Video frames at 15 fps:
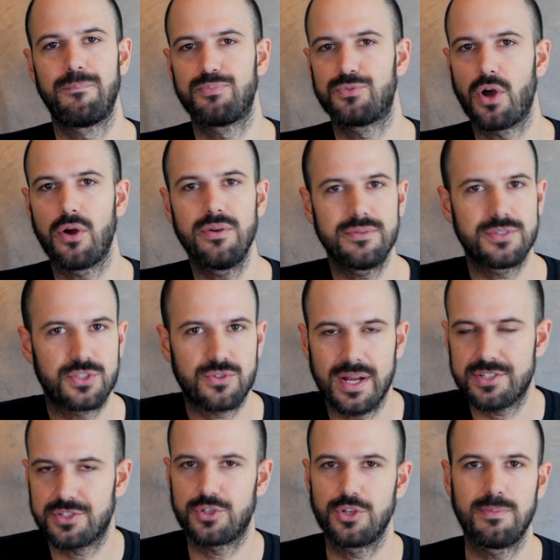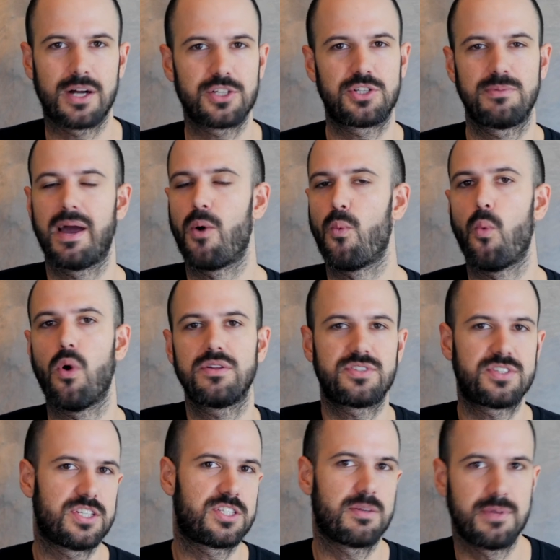don't stress too much about what
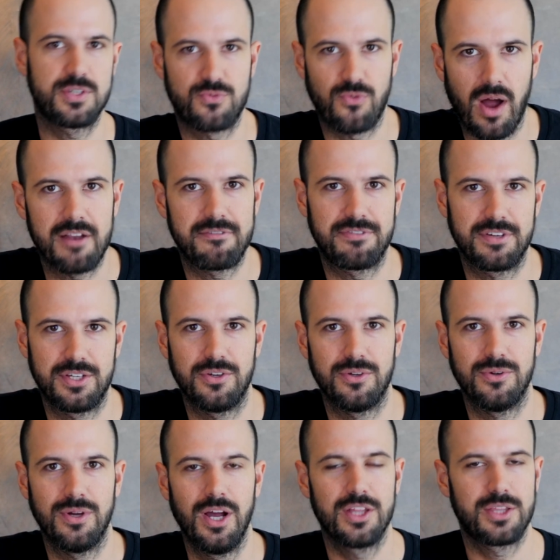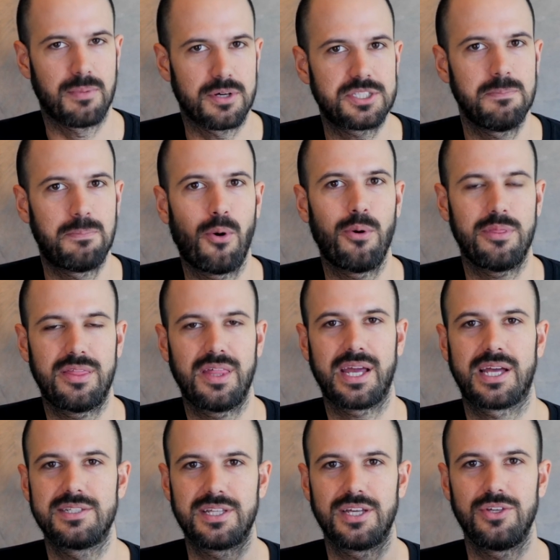system is right for you. The most important thing
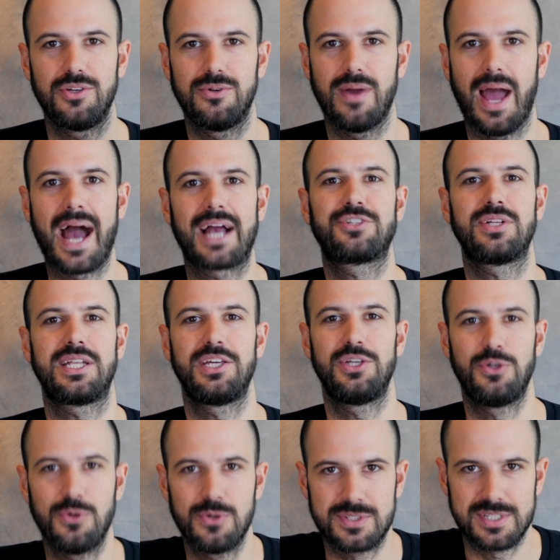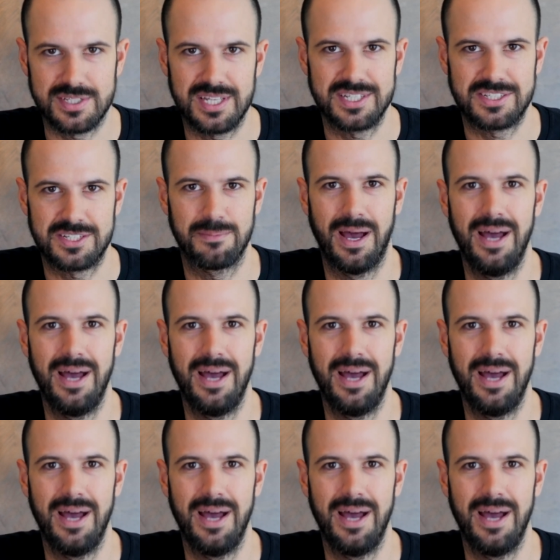is that you actually use the system.